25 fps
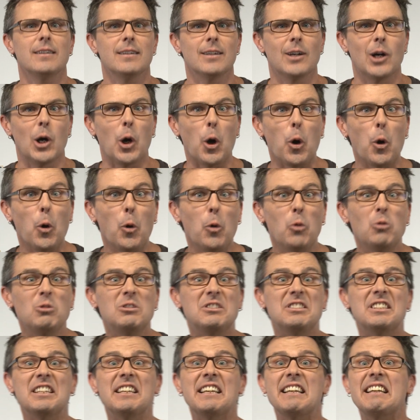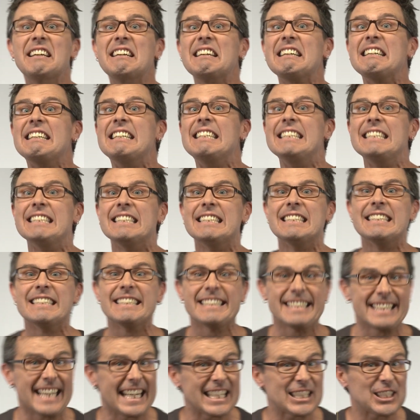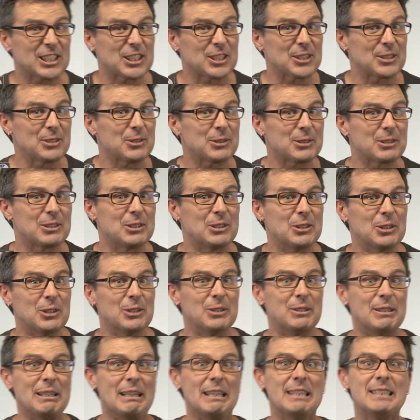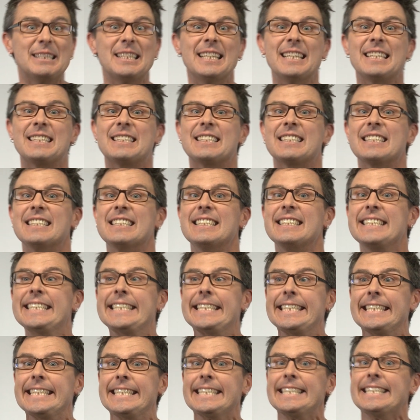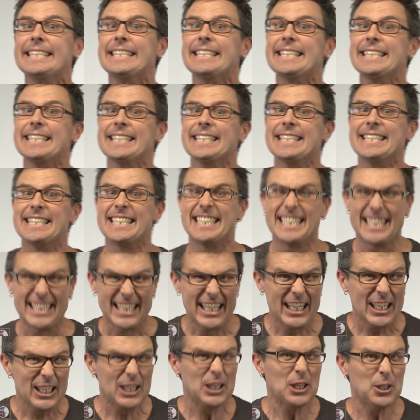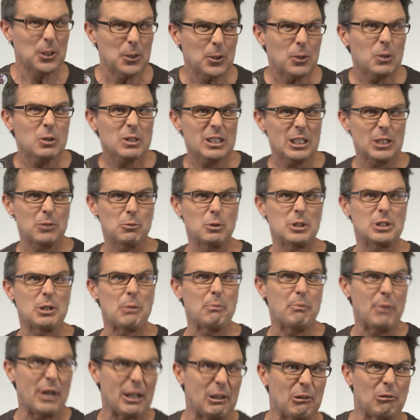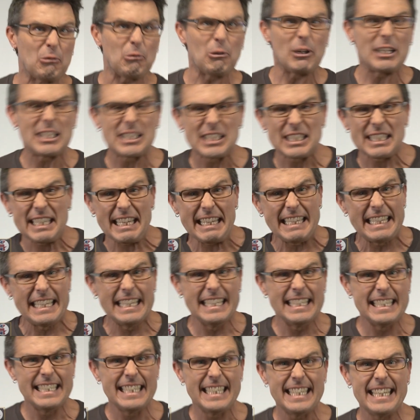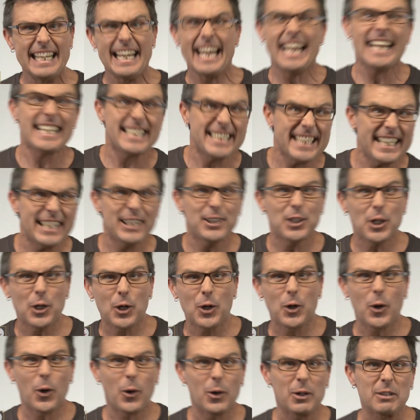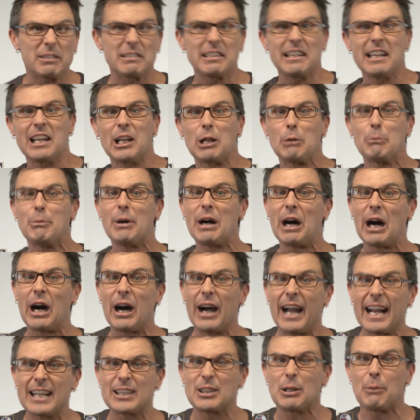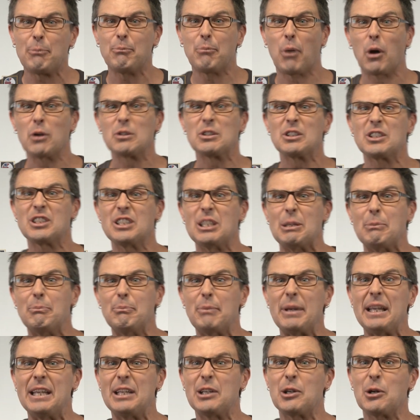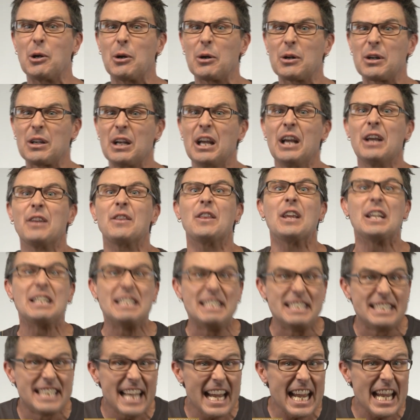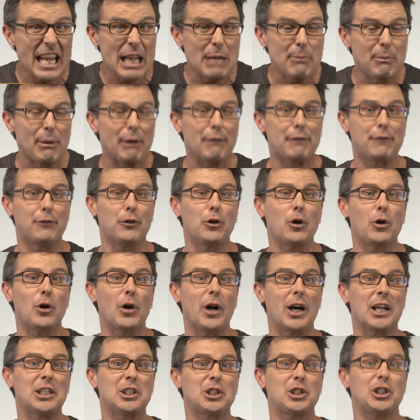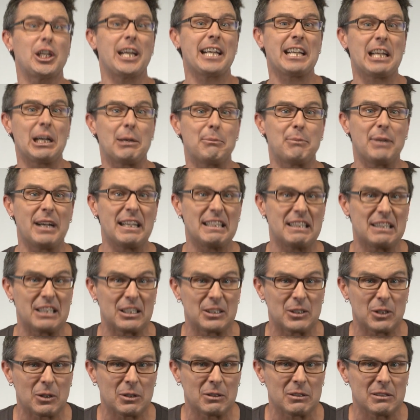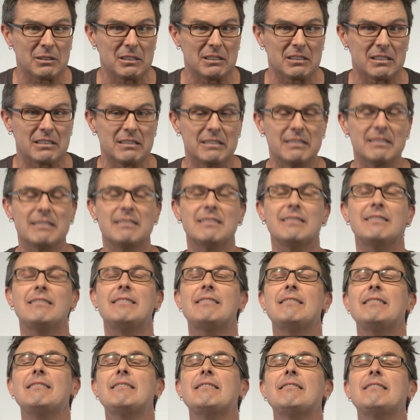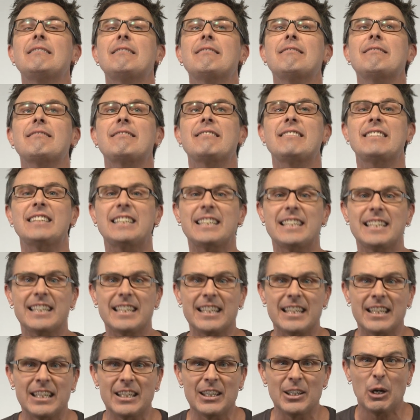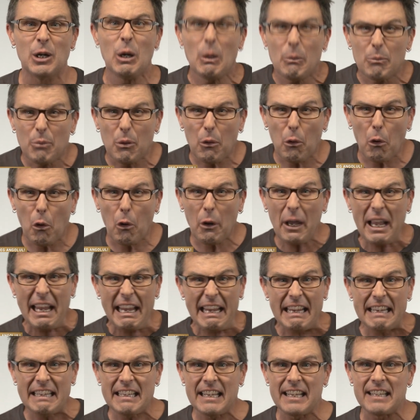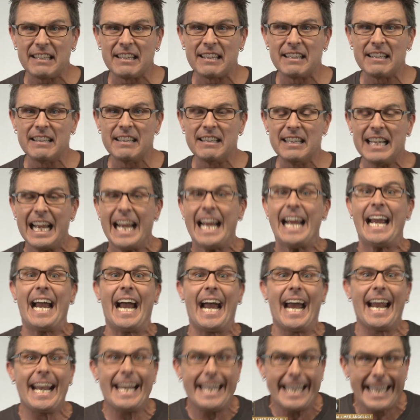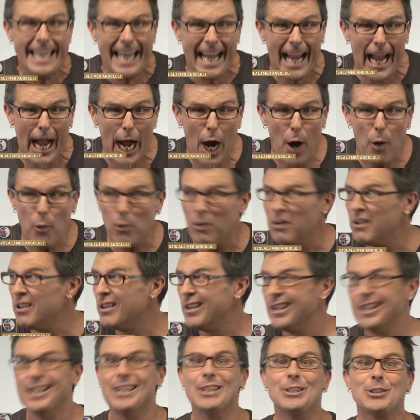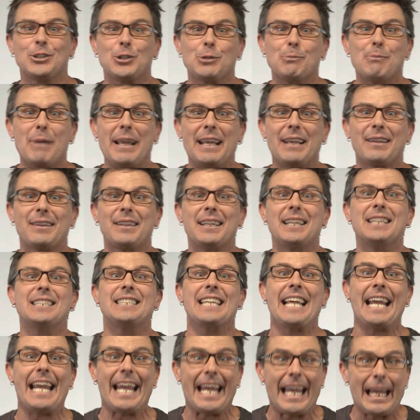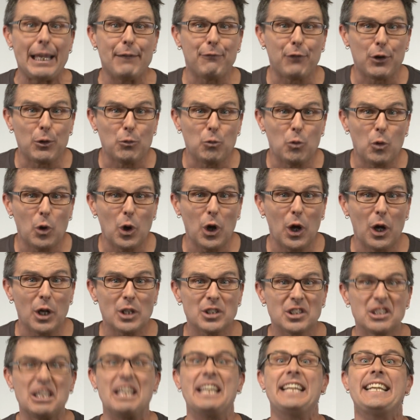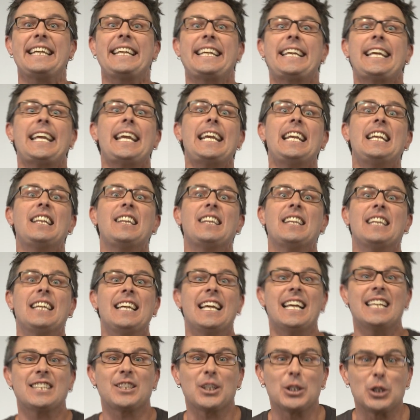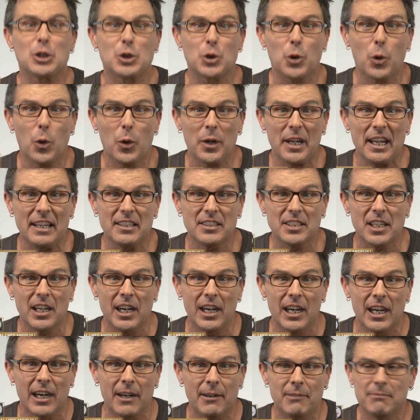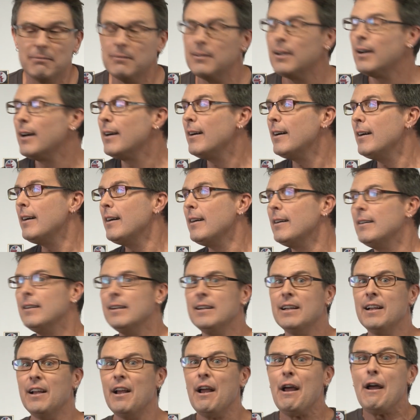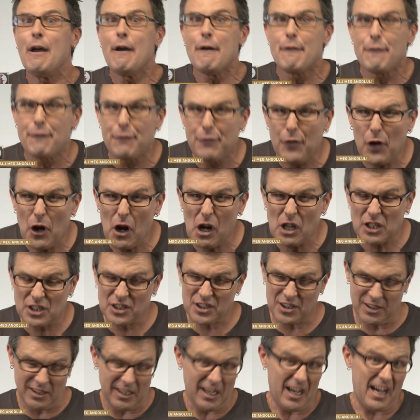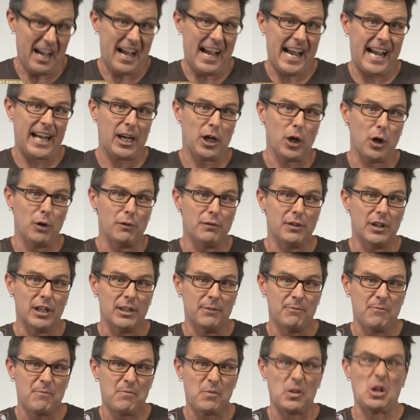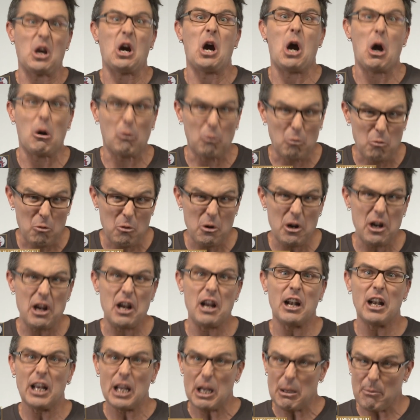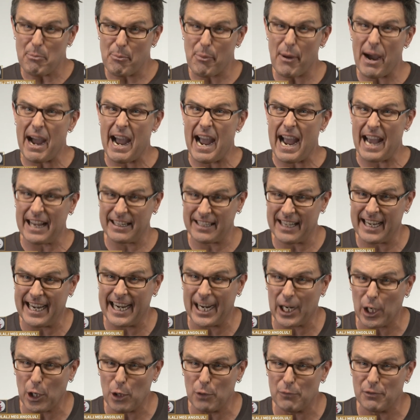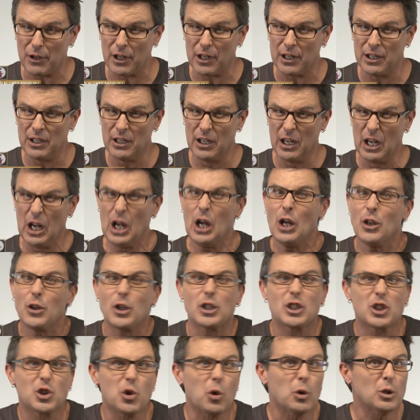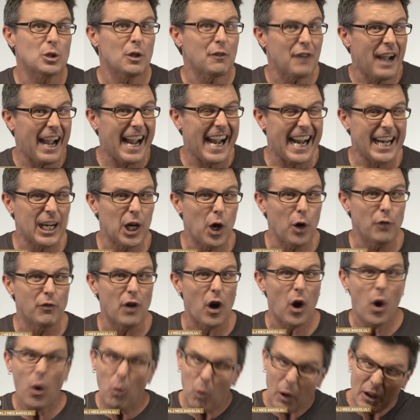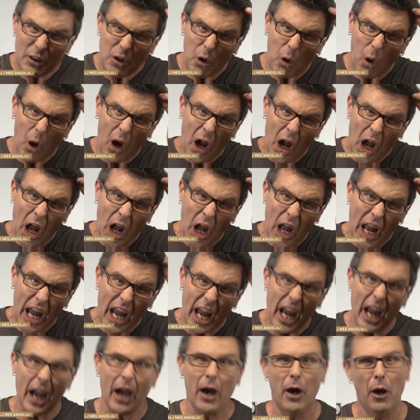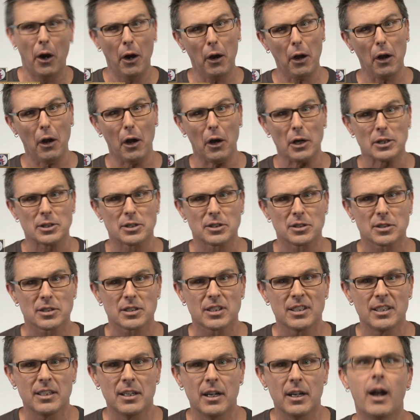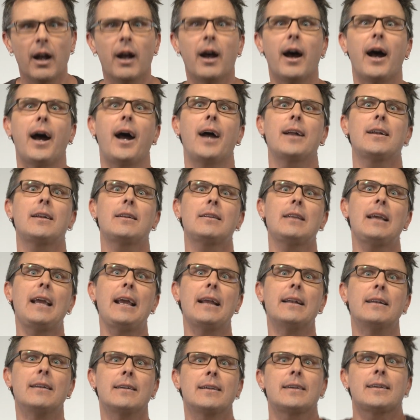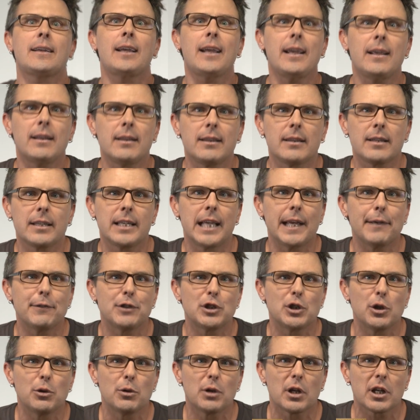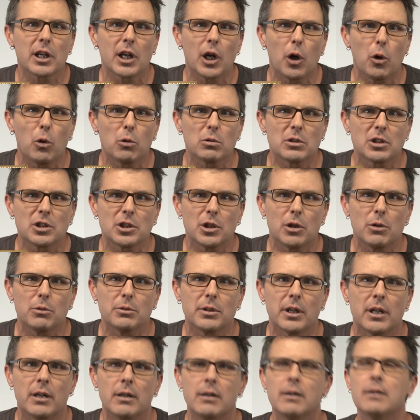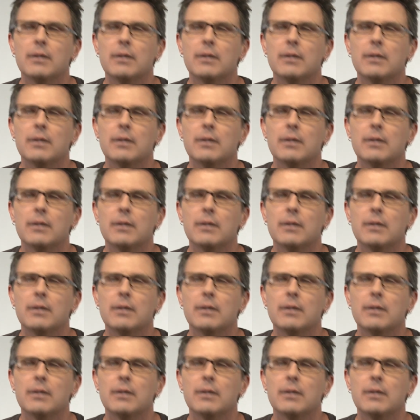Oh dear, that's not good, is it? I thought it was a bit risky, hitting the cocktail bar at the Ponzi Peacock the day before a checkup at the doctor's. Oh dear, poor Enid. And now, to make things even worse, Keith isn't talking to her. Oh. First, a hangover, a really bad hangover. The sort of hangover with your hair hurts. And then Keith gives you the cold shoulder.